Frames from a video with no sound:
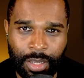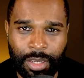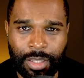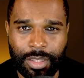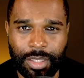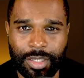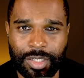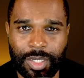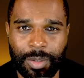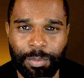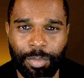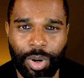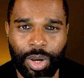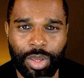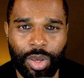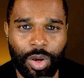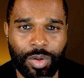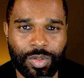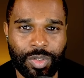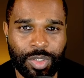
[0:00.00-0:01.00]
The
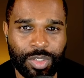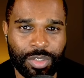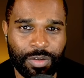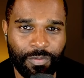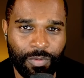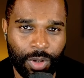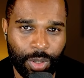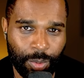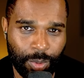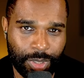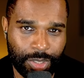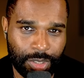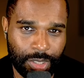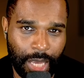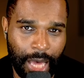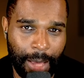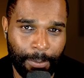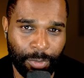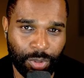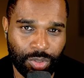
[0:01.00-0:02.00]
symbiosis of Lewis
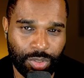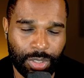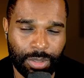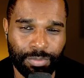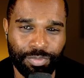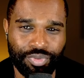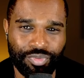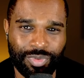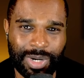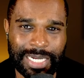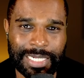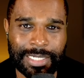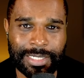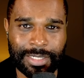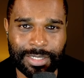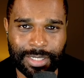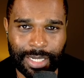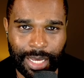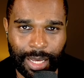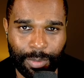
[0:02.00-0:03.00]
Hamilton,
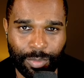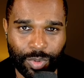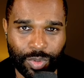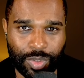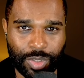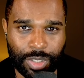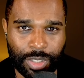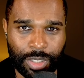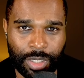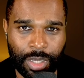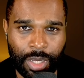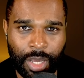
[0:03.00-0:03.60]
brand Hamilton,